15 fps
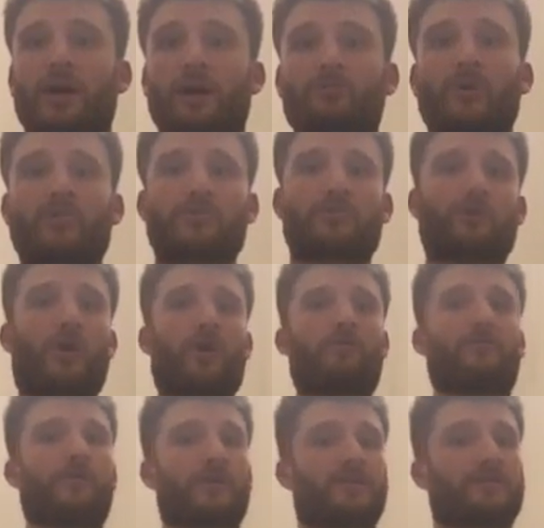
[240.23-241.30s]
I'm not just
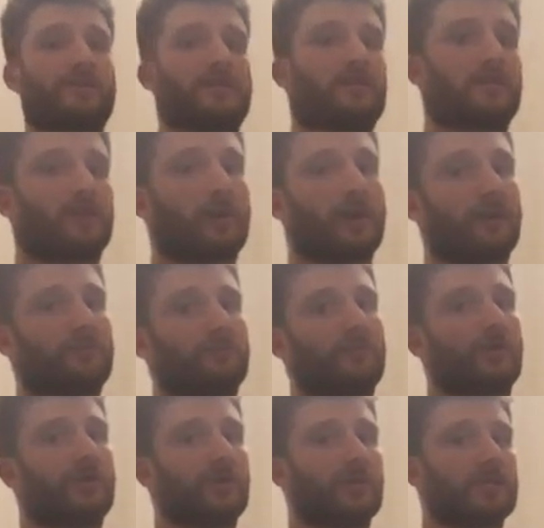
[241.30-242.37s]
overextended, kind of
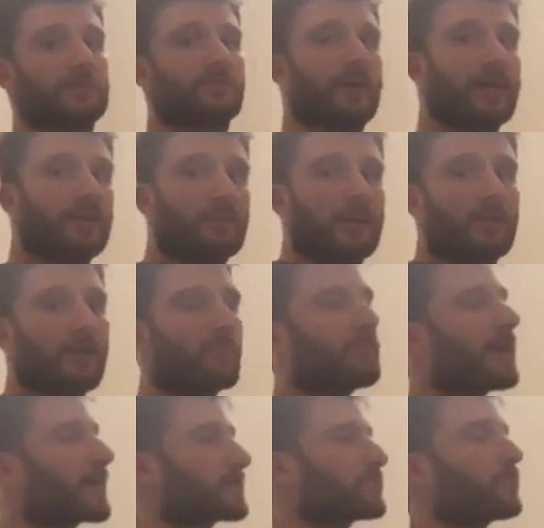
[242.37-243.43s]
floating in space. My low
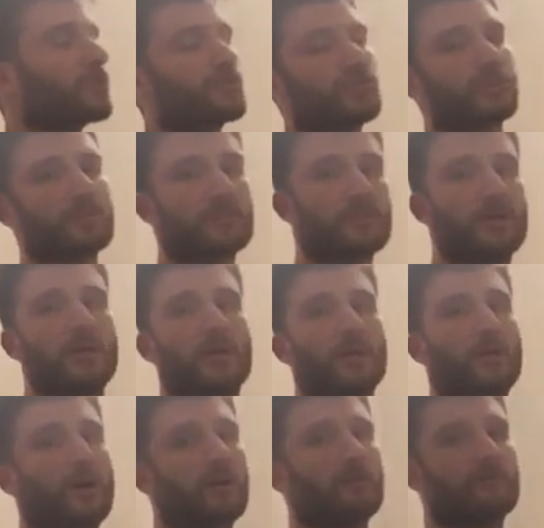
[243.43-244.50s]
back's not just
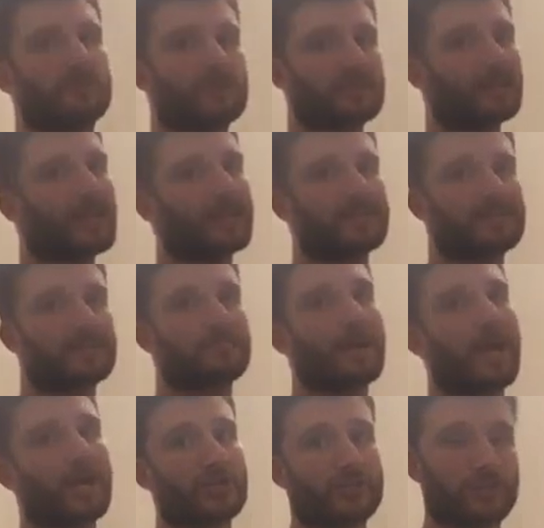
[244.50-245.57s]
kind of just getting
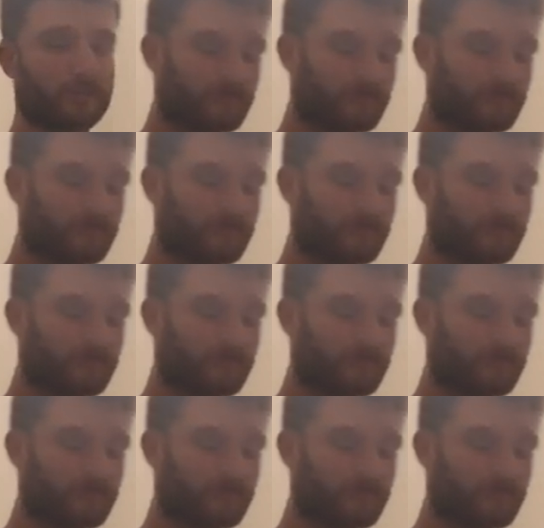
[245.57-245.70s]
smashed.